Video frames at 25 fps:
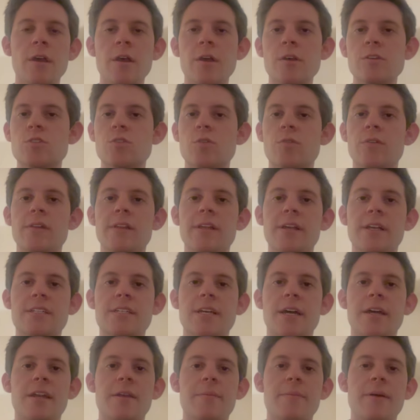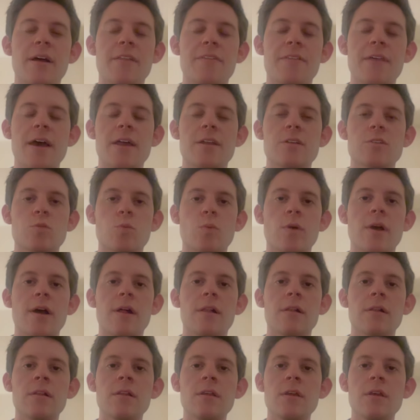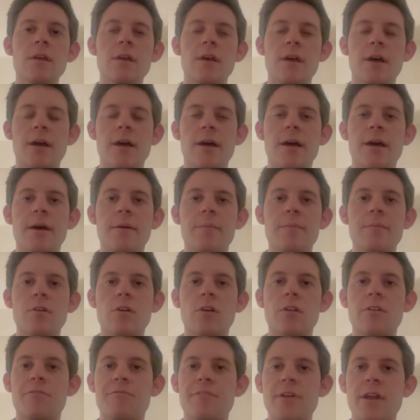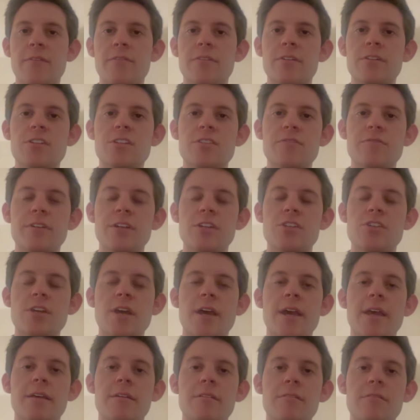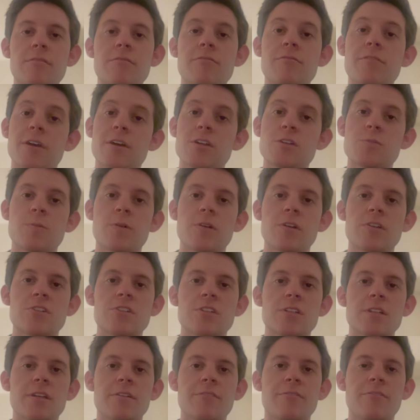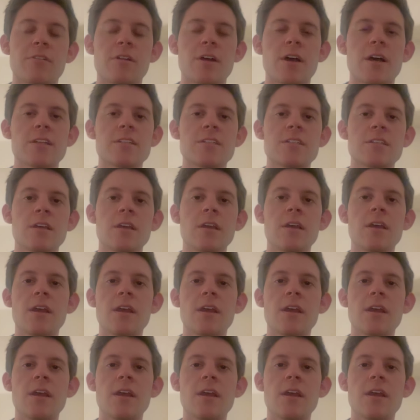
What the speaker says: So really excited about that as well. Our favorite ceviche fish personally for us.